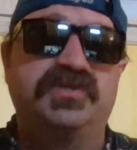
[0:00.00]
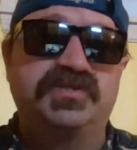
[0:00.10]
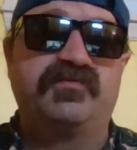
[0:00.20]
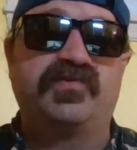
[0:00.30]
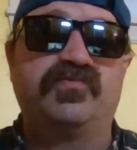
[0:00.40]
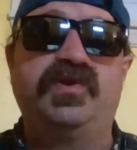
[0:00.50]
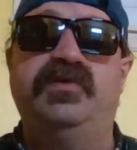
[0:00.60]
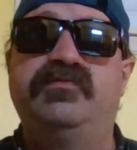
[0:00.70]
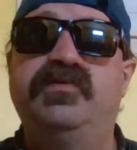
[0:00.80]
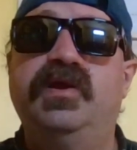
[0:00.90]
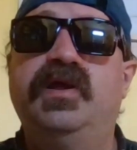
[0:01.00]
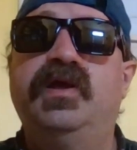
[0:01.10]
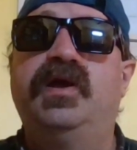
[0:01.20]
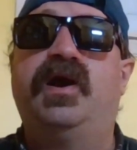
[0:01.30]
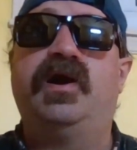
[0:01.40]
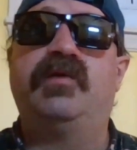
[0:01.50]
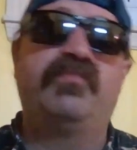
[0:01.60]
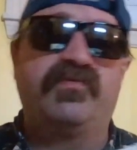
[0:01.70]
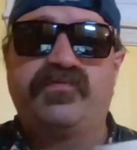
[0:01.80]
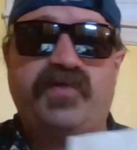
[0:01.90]
Christopher Reeve.
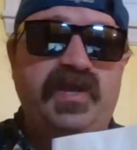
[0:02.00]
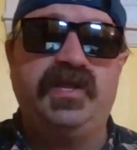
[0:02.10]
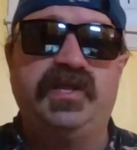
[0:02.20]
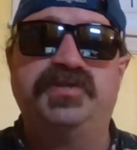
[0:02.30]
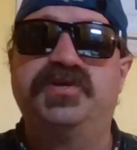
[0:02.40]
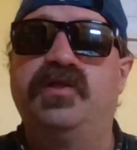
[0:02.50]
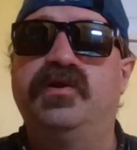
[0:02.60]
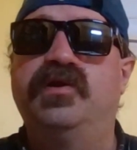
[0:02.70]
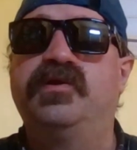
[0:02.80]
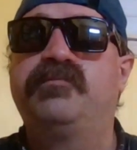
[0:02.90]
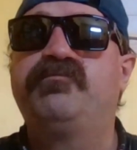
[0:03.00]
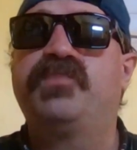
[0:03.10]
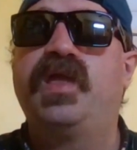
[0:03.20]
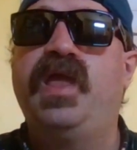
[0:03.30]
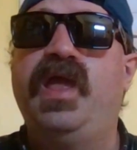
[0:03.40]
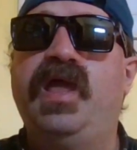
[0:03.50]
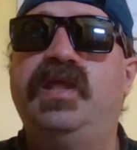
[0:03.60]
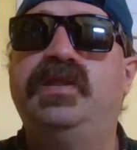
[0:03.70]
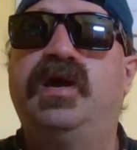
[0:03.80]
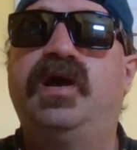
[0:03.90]
They're fighting each other,
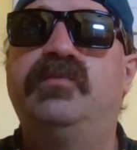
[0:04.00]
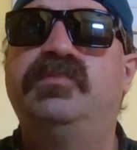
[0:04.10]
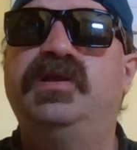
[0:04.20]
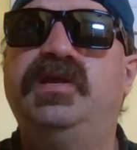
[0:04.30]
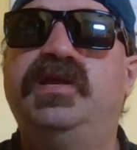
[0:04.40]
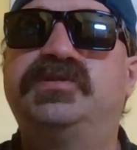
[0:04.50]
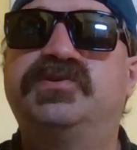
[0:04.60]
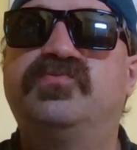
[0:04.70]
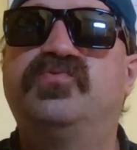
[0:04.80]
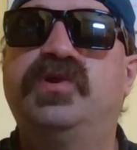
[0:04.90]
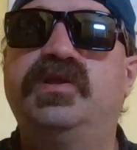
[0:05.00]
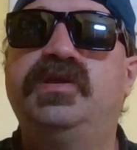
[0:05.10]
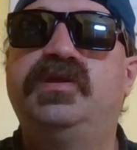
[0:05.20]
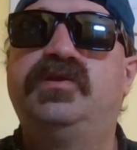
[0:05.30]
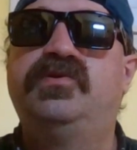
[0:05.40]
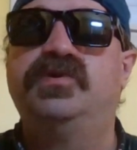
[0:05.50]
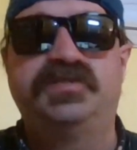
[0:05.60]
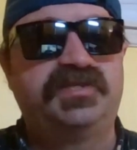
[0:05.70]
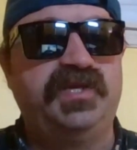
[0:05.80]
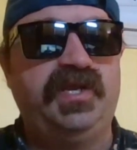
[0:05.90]
and it's a really
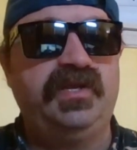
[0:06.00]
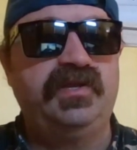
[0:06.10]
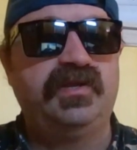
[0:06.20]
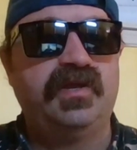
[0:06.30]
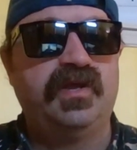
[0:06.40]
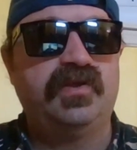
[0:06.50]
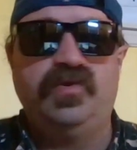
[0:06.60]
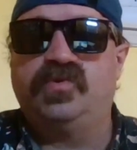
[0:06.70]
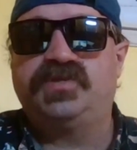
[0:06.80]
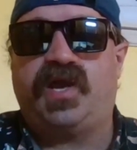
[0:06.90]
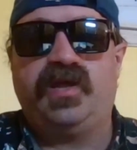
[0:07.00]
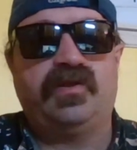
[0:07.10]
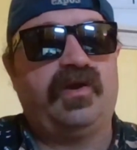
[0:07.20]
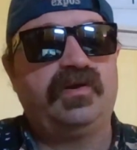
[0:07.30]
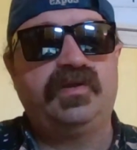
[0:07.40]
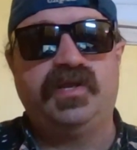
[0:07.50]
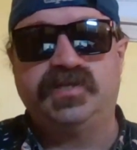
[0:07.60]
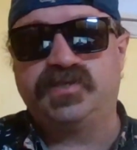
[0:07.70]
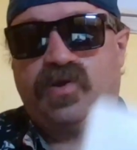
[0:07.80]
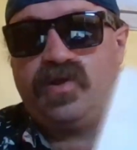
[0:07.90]
good scene. No dialogue.
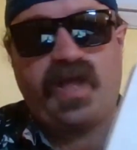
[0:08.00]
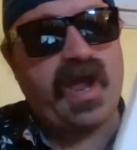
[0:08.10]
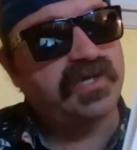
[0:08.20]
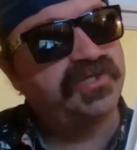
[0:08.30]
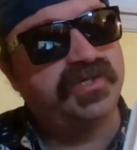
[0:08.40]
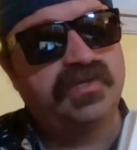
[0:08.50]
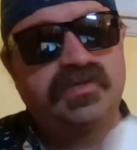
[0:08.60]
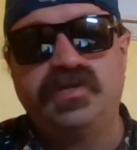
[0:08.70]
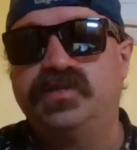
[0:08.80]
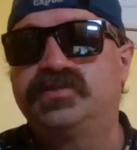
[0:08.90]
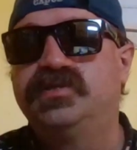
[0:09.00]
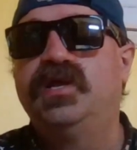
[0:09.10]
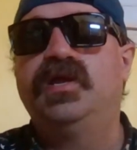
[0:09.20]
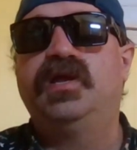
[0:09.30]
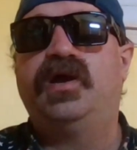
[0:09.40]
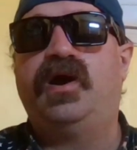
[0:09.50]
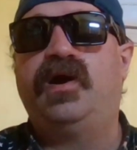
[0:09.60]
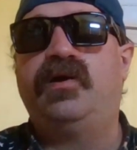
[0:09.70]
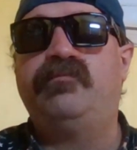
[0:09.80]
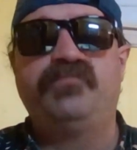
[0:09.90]
It's all action. It's
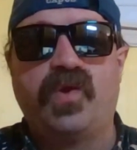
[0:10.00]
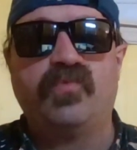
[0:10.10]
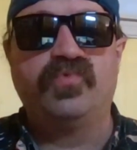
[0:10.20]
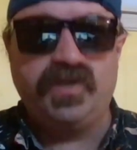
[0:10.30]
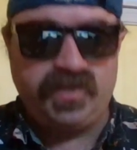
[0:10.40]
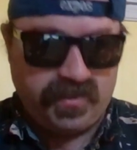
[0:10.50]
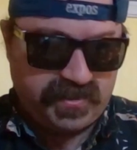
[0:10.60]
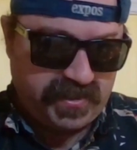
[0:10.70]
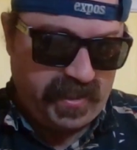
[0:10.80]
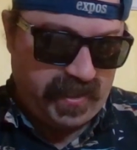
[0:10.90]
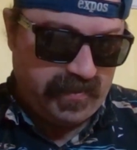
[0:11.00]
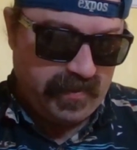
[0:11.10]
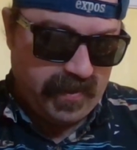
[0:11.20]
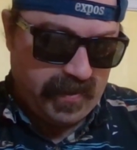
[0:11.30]
really good scene.